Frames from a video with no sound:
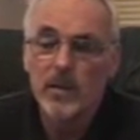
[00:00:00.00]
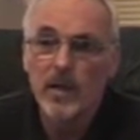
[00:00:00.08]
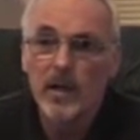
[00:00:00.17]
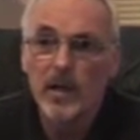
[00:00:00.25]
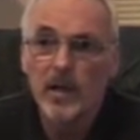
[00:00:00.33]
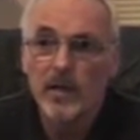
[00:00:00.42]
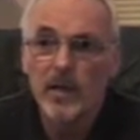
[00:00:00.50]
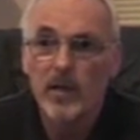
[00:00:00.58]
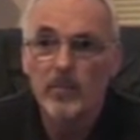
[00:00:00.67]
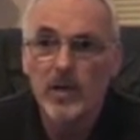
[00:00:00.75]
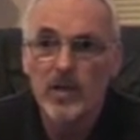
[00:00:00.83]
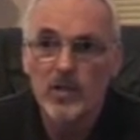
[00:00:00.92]

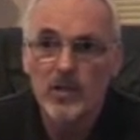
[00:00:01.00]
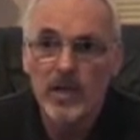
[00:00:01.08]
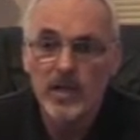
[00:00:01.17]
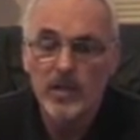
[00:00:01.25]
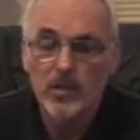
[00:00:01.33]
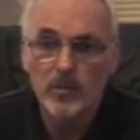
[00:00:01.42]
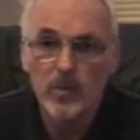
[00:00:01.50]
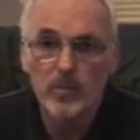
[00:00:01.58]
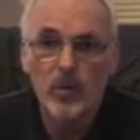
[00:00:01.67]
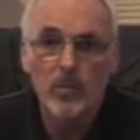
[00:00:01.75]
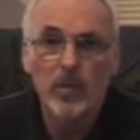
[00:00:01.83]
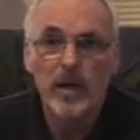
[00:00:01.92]
That branch line could be
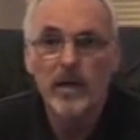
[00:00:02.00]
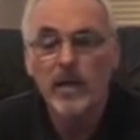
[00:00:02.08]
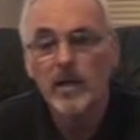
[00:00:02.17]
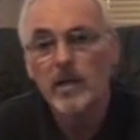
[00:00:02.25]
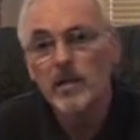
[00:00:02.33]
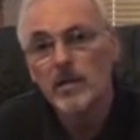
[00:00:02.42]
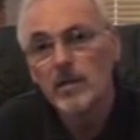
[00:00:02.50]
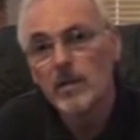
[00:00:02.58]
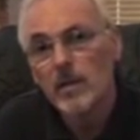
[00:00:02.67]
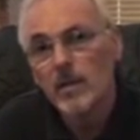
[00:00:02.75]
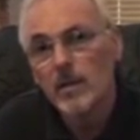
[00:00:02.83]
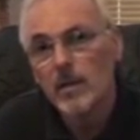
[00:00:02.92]
brought back in
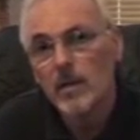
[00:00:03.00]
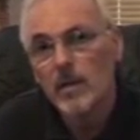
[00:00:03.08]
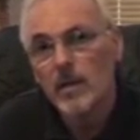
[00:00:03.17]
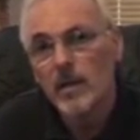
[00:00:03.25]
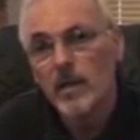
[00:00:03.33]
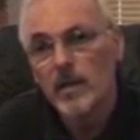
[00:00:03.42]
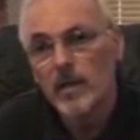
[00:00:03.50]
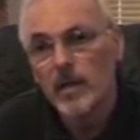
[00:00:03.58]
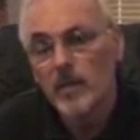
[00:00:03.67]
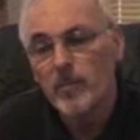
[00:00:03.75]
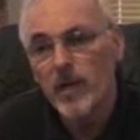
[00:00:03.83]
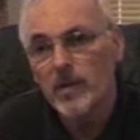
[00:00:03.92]
and
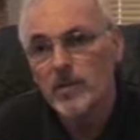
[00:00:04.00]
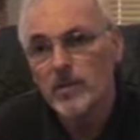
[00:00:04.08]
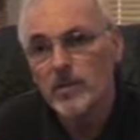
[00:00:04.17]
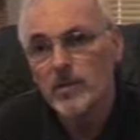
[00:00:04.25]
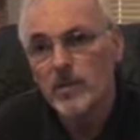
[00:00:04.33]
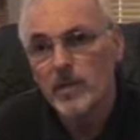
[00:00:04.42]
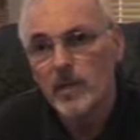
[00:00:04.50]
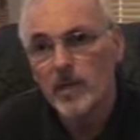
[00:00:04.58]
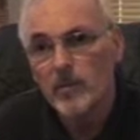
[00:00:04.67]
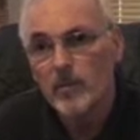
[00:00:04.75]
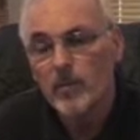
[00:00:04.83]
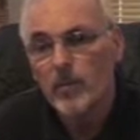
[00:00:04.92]
carry passengers
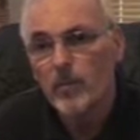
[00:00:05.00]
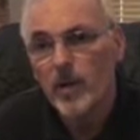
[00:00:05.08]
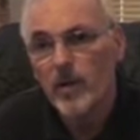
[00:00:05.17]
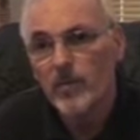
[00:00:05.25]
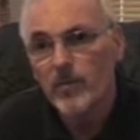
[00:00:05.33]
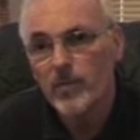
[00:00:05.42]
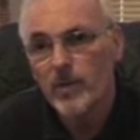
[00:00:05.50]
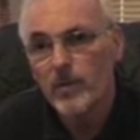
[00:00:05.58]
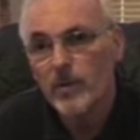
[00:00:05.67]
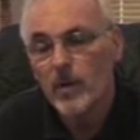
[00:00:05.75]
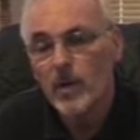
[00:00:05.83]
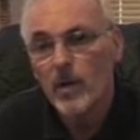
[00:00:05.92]
again back
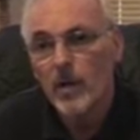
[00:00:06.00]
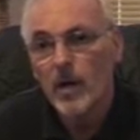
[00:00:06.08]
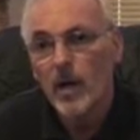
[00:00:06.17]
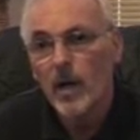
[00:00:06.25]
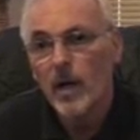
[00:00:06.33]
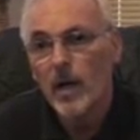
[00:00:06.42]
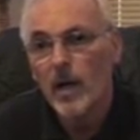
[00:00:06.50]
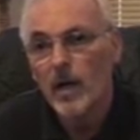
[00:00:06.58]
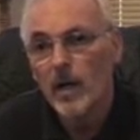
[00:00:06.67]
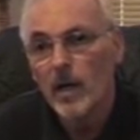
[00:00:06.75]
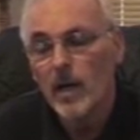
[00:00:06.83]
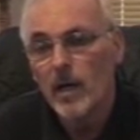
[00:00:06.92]
through
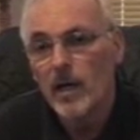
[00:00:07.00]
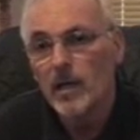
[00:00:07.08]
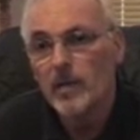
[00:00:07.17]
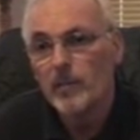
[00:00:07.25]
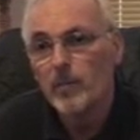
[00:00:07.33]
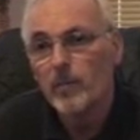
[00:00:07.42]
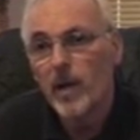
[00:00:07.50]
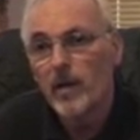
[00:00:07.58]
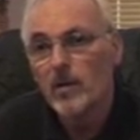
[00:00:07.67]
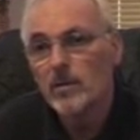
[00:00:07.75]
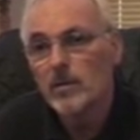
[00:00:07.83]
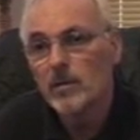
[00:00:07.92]
and
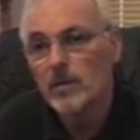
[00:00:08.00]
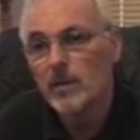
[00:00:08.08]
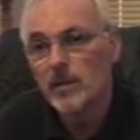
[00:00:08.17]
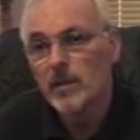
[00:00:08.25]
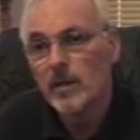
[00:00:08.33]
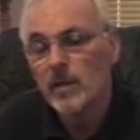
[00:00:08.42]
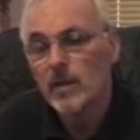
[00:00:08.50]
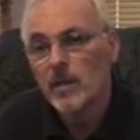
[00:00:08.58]
back onto the